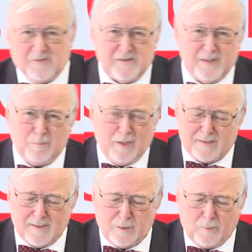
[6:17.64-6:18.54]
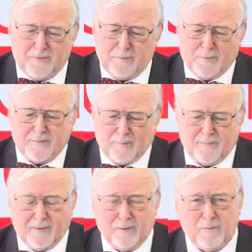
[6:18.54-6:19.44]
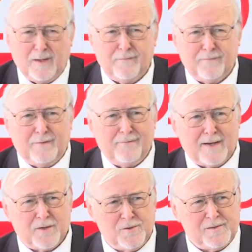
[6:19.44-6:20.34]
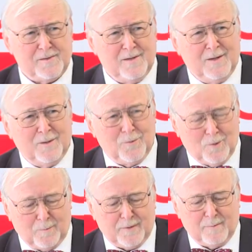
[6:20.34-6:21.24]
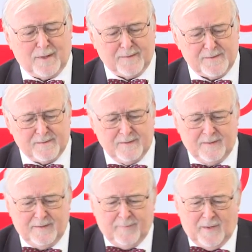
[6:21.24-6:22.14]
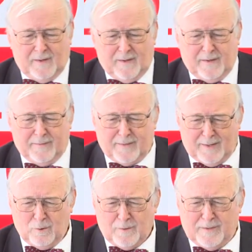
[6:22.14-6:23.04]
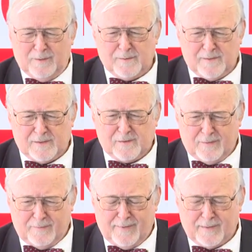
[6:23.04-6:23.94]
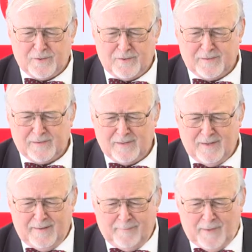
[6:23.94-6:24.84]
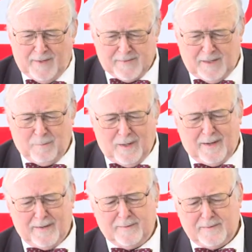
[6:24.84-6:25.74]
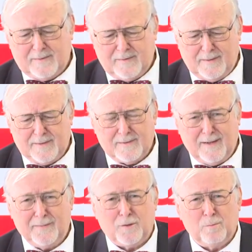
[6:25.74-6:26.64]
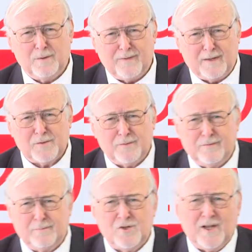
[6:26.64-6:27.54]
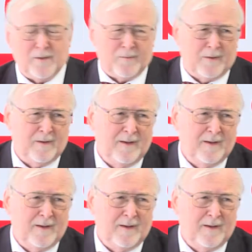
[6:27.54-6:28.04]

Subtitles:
simplex algorithm or something, you have functions to optimize. And I looked into these functions. I think behind there is the entropy function from Shannon.